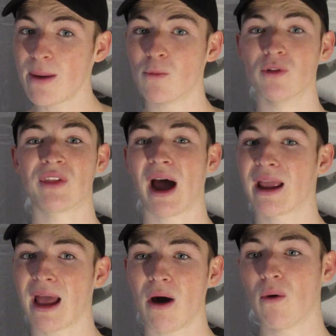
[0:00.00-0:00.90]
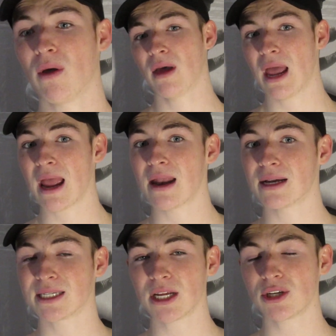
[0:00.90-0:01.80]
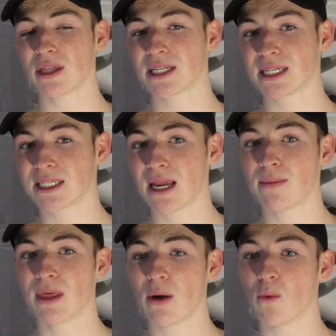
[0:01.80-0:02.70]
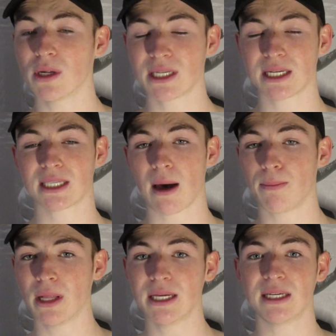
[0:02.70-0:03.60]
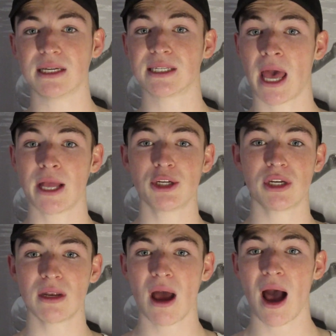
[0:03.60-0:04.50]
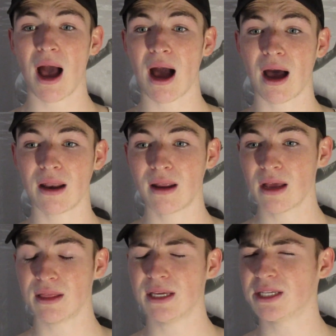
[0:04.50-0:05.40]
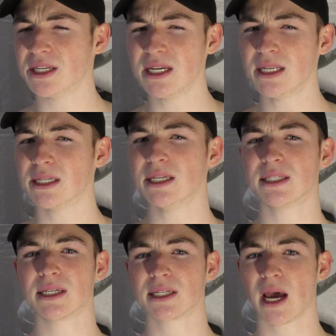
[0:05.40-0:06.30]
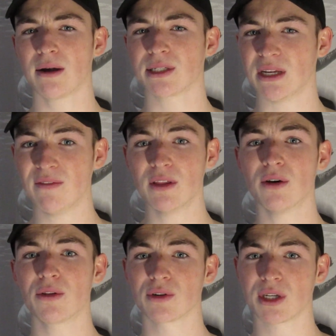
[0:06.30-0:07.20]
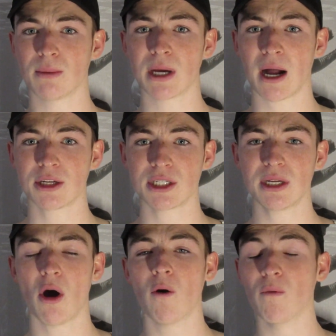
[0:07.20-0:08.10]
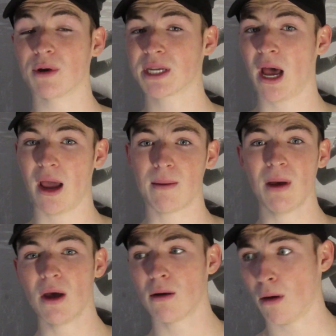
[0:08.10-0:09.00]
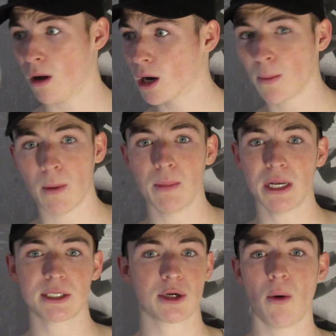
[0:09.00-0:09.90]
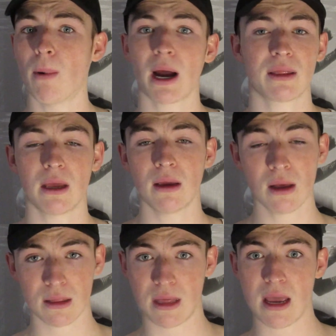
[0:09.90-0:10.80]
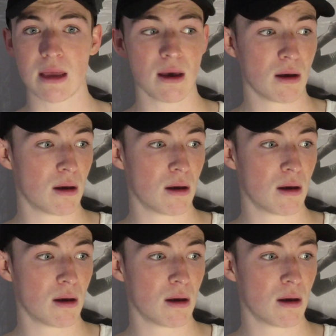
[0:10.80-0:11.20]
will die out. And essentially that's the same thing. Once I stop placing attention on these needs, these desires, even though they're subconsciously, over time, a couple minutes go by, they